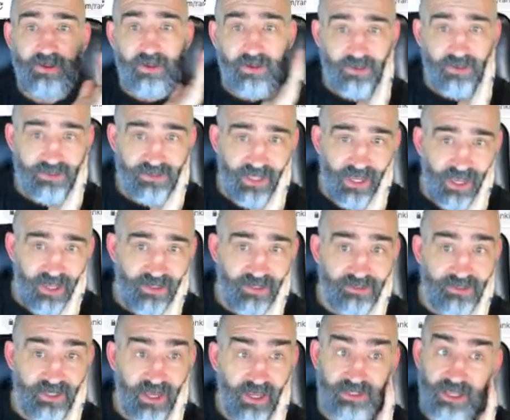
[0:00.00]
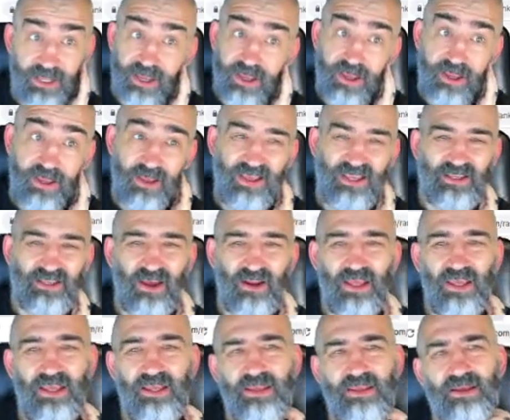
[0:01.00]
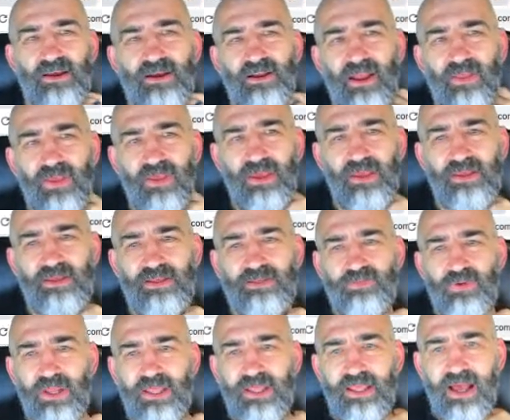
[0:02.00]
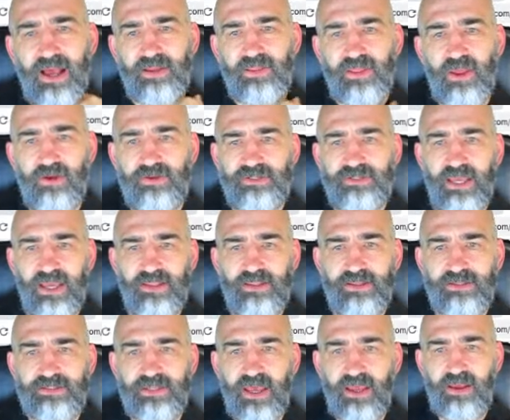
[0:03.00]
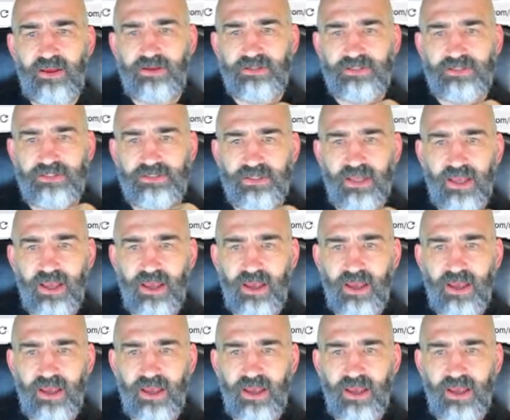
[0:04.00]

Xander Zayas, yeah, he's only, I don't think, he's pretty young though, Xander Zayas.